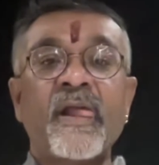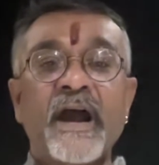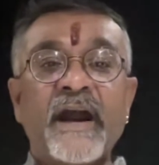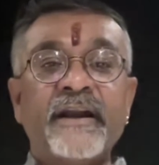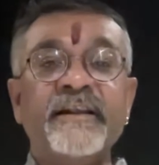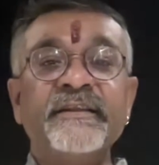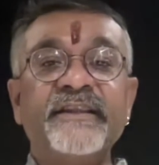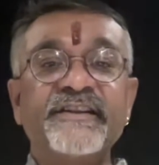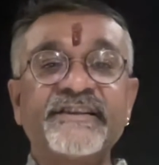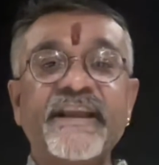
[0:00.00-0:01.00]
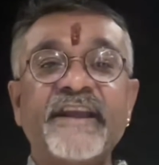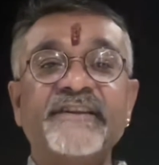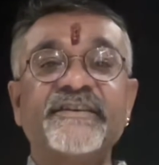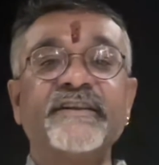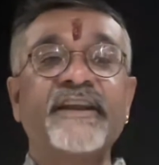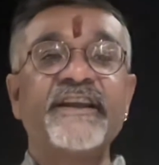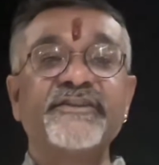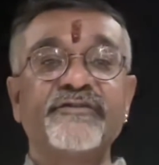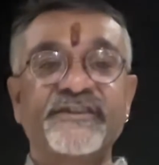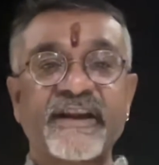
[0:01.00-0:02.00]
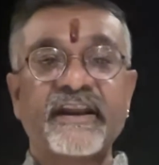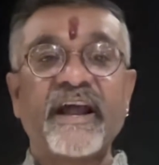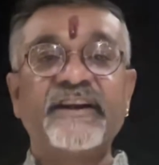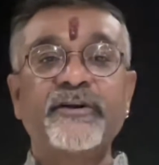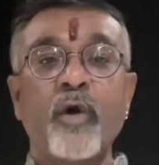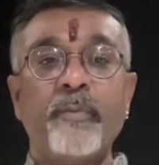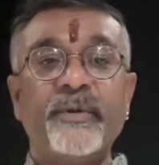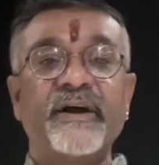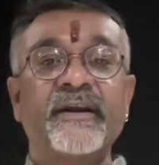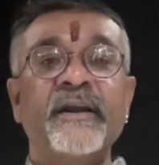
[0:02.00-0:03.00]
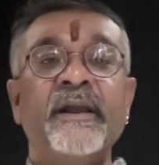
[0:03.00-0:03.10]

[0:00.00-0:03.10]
And in this case, in the case of Sterlite Copper,